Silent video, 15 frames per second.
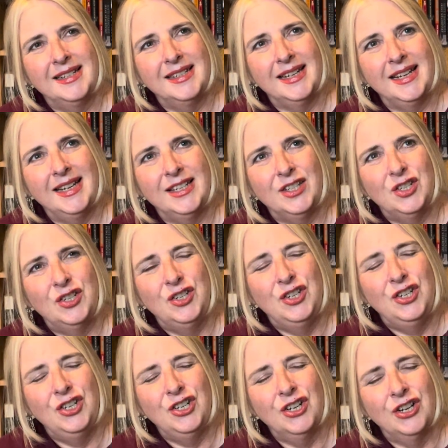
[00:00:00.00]
it's
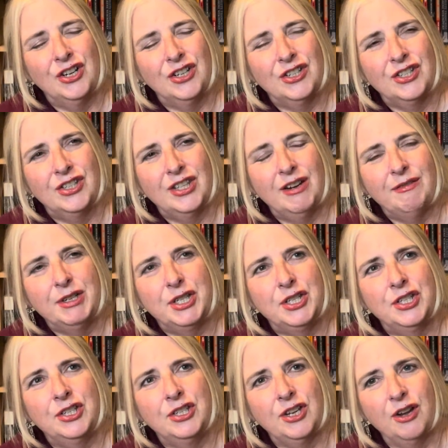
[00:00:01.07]
just, there is
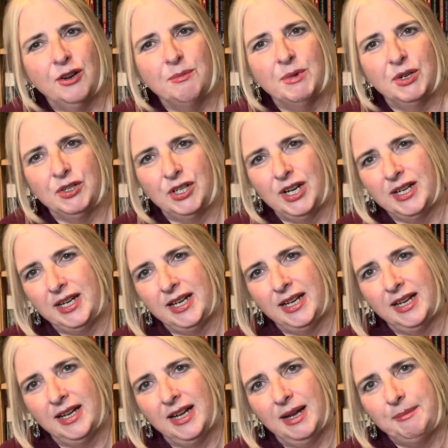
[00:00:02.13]
so much in
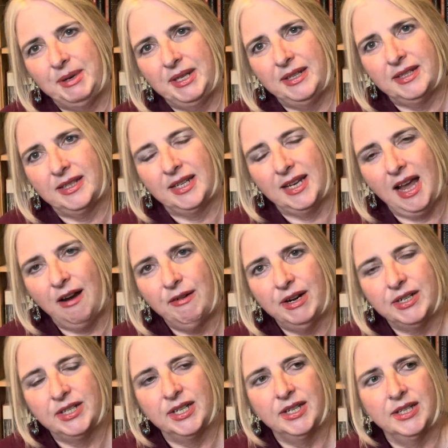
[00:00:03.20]
here. I mean, it's the
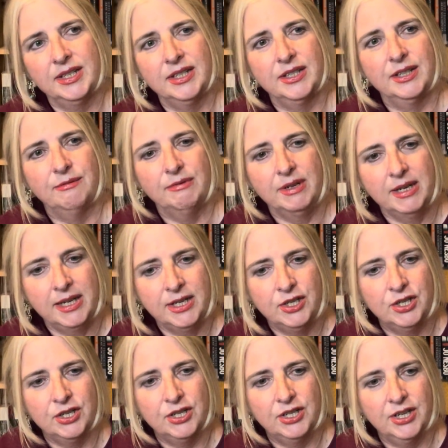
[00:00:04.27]
characters, it's the
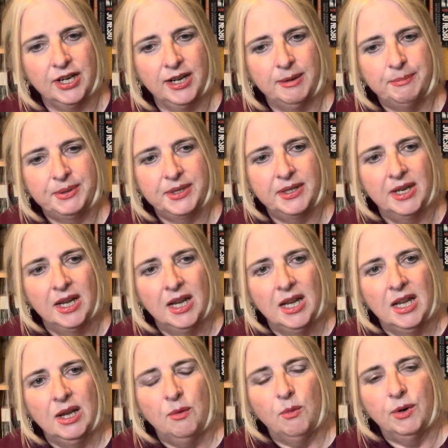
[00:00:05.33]
relationships.
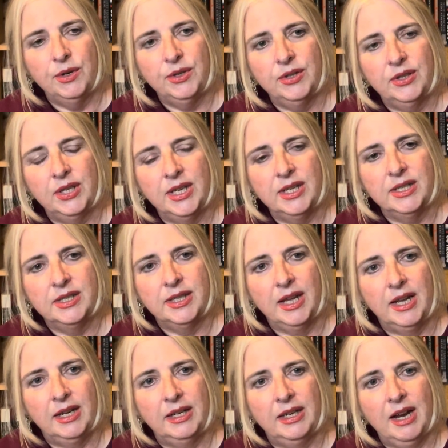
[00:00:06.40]
One of the things
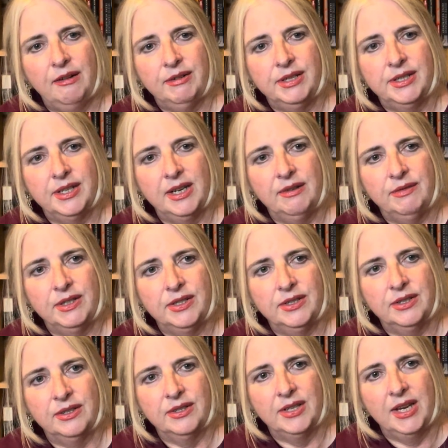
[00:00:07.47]
that Carys Davies
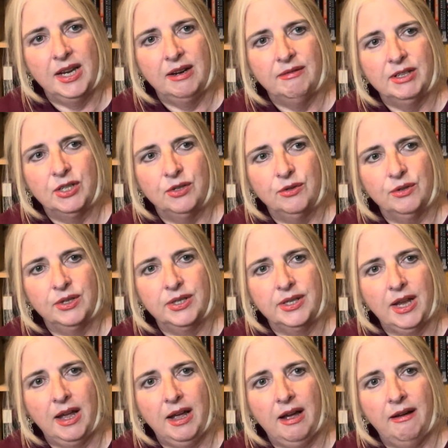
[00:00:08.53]
does here is looks
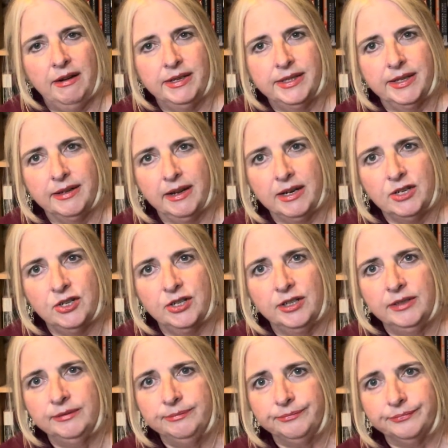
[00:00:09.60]
at isolation